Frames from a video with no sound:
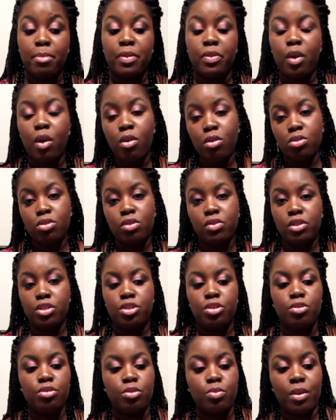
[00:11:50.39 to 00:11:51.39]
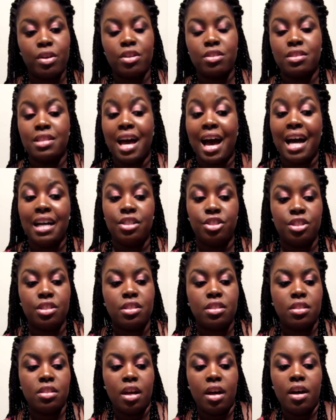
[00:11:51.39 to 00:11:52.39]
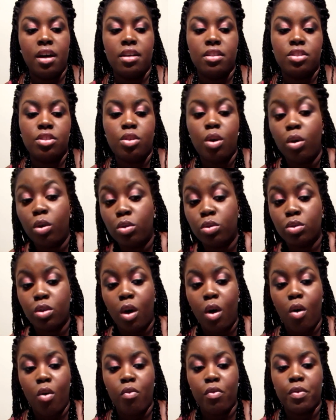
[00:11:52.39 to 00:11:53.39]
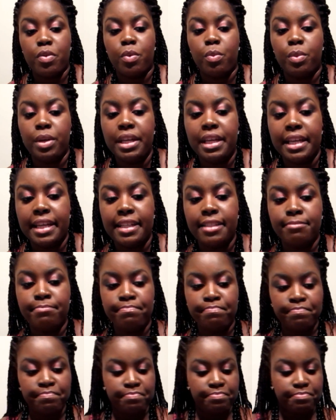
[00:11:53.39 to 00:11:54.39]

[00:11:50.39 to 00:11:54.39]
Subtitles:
But those are the 2 sweaters that I just sold over the weekend.